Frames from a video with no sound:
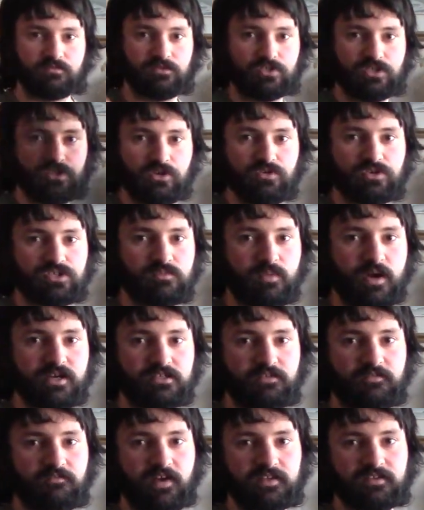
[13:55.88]
used my
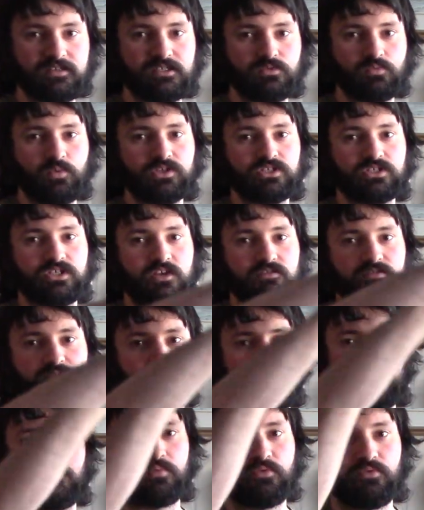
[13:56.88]
defense, which gives
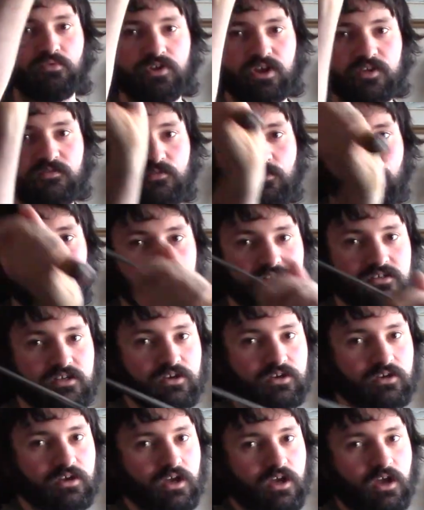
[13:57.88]
me a brief
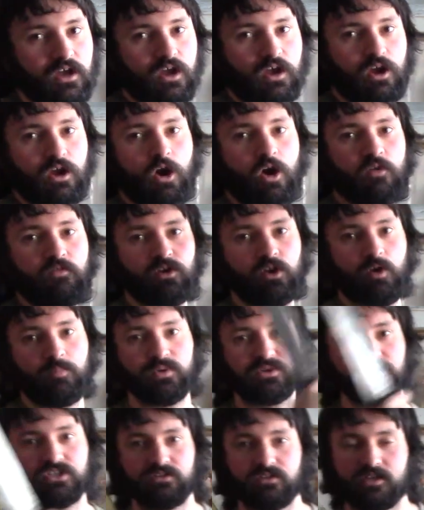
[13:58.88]
window of an
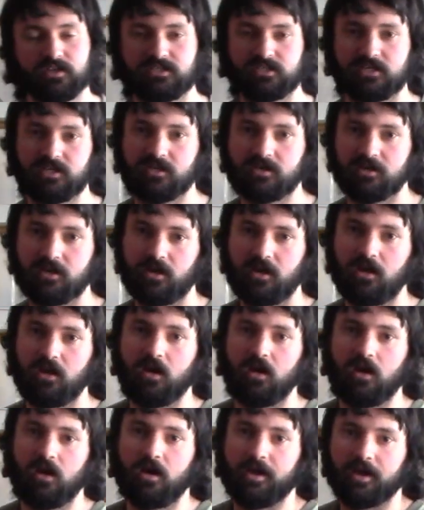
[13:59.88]
opportunity.
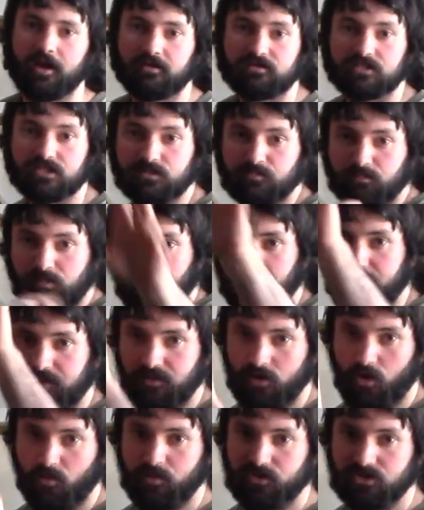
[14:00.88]
I exploit
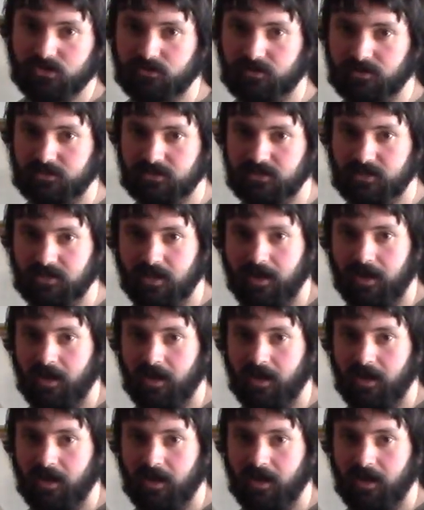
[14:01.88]
the opportunity,